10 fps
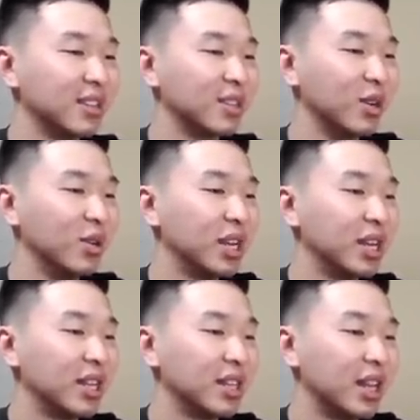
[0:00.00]
So
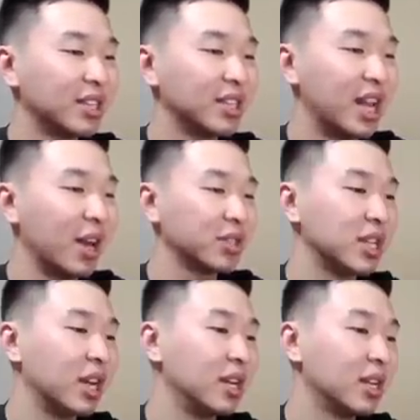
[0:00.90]
that's on the
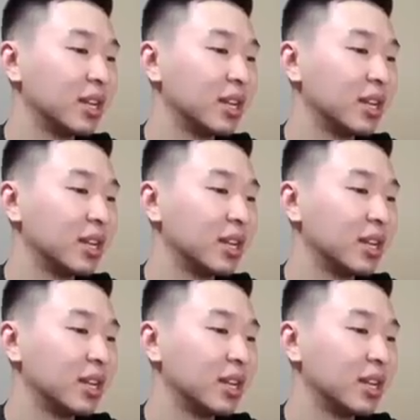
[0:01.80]
outside.